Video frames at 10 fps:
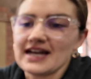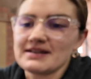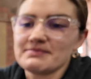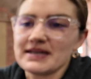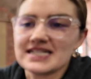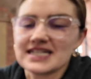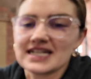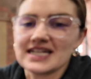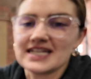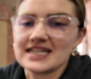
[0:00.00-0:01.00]
And
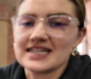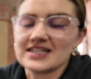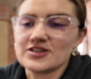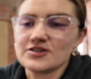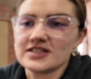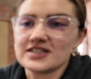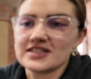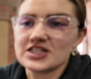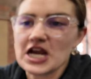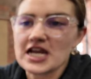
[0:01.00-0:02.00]
basically, you
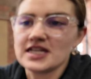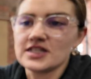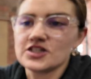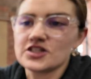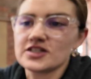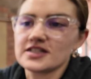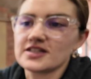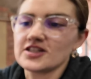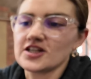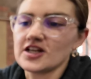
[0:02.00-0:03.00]
can change
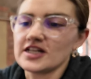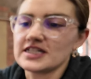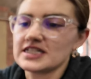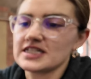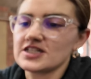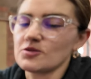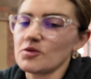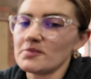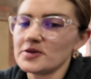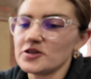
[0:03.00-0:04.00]
the colour to
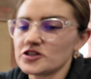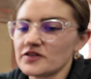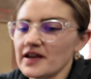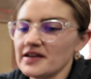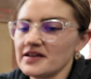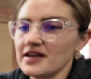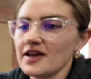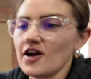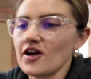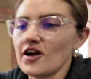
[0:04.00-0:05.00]
what mood you're in.
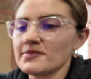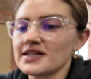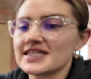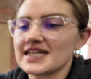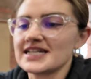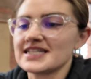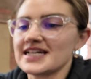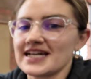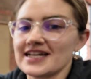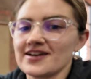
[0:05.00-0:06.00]
I'm going to say
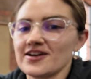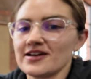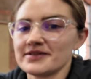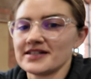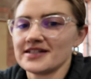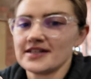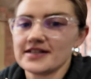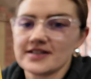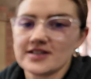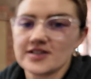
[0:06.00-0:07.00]
today, I'm a
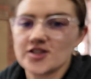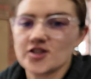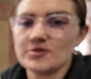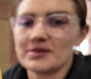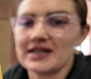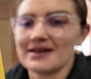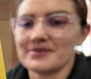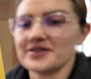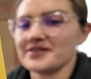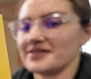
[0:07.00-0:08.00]
super
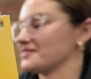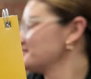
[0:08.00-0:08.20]
lemon.